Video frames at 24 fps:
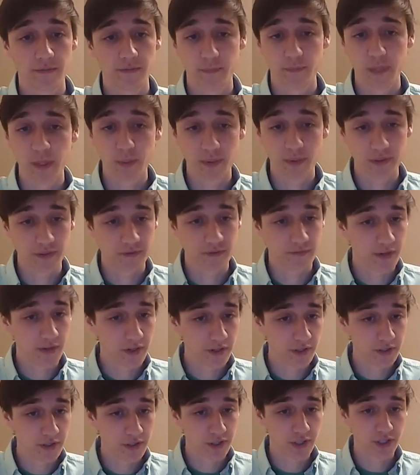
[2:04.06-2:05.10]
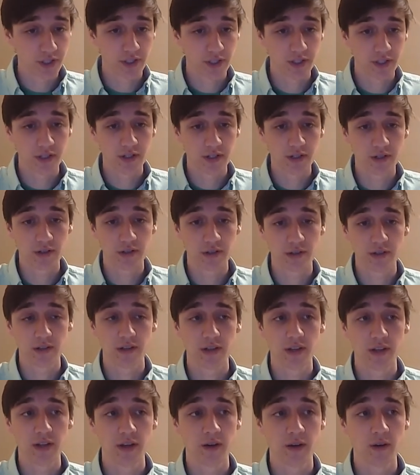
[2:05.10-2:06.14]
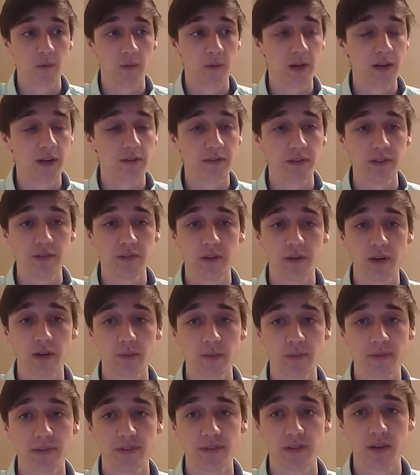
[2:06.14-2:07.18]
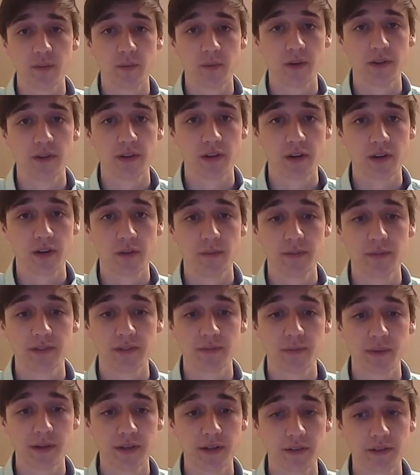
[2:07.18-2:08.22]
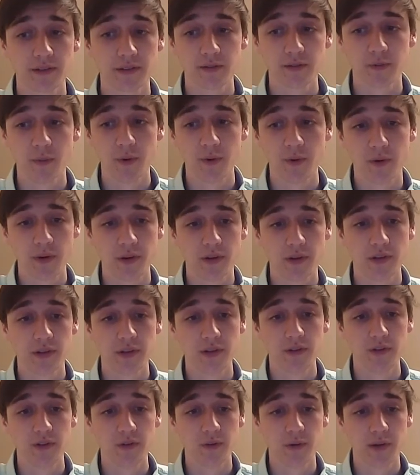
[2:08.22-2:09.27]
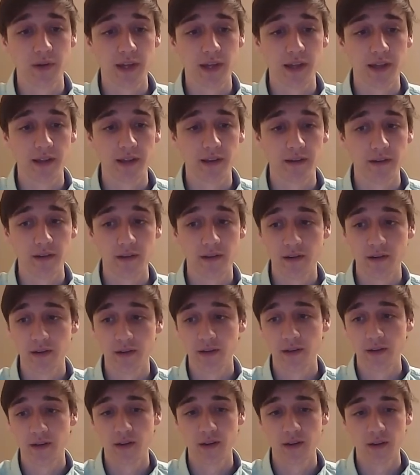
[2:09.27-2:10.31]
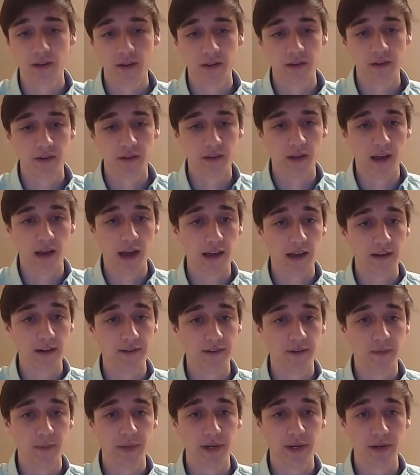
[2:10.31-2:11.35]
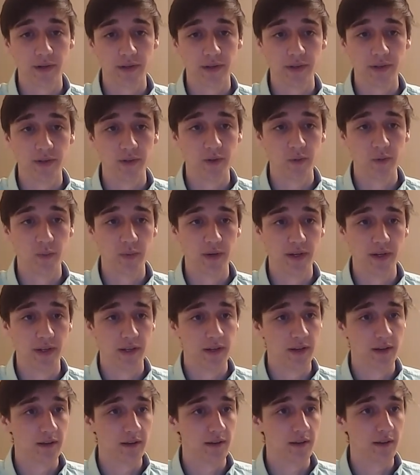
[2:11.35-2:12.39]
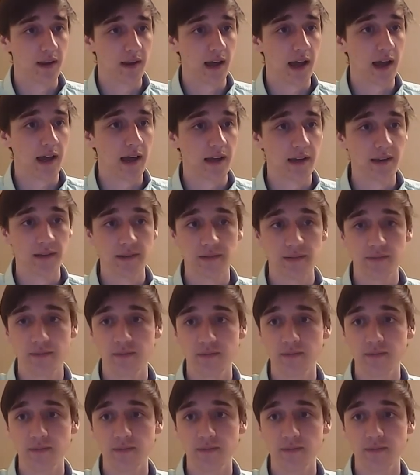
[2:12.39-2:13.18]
people's furniture you know whenever you go up to someone they're going to be smelling the smoke on you and i don't know about you but i